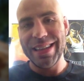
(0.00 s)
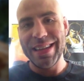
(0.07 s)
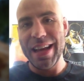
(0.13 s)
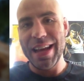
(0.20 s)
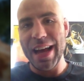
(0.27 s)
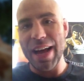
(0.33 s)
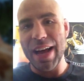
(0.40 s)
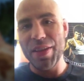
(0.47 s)

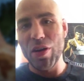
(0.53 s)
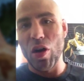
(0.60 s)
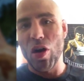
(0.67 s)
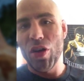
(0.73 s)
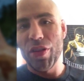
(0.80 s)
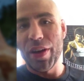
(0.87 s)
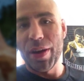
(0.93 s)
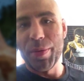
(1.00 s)
Nah, they're
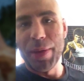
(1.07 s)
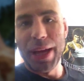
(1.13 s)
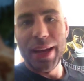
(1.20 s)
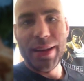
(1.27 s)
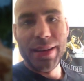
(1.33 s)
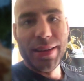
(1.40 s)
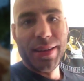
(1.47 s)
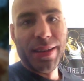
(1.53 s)
all there,
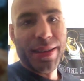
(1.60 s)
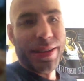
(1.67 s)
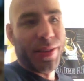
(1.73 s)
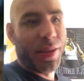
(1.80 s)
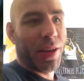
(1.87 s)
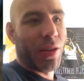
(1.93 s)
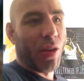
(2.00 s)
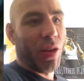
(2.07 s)
man.
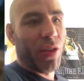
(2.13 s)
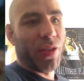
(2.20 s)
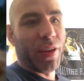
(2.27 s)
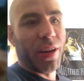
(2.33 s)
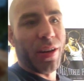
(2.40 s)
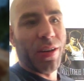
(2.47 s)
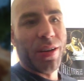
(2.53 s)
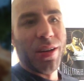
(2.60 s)
They're all
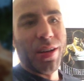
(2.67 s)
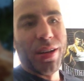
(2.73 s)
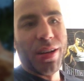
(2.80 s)
there.